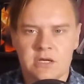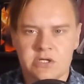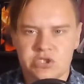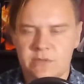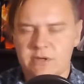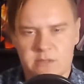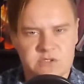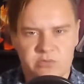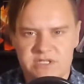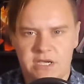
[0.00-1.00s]
she
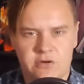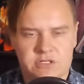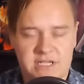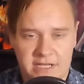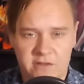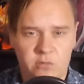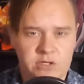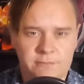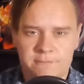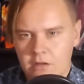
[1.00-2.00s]
becomes a retainer to
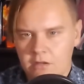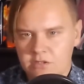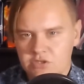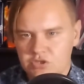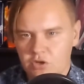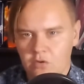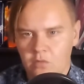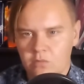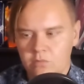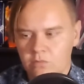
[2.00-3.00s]
Eliwood.
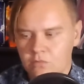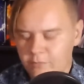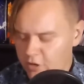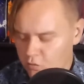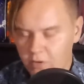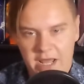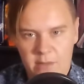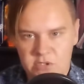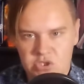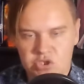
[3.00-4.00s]
So no matter what
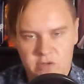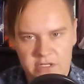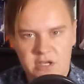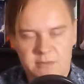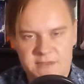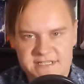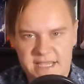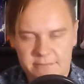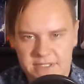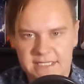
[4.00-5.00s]
happens, she'll end up in the
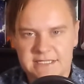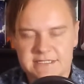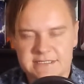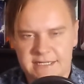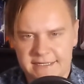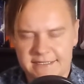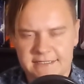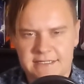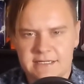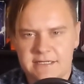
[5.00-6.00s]
same place,
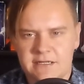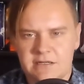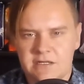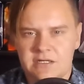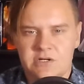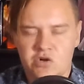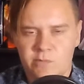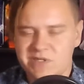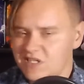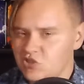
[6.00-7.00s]
and her
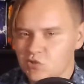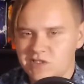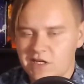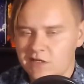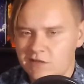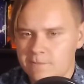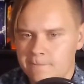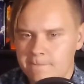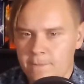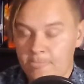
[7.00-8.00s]
potential son,
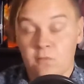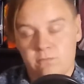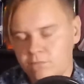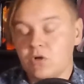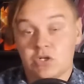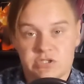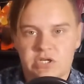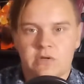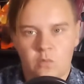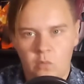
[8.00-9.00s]
or her
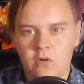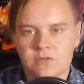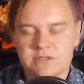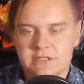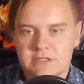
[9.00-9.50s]
son, Wold,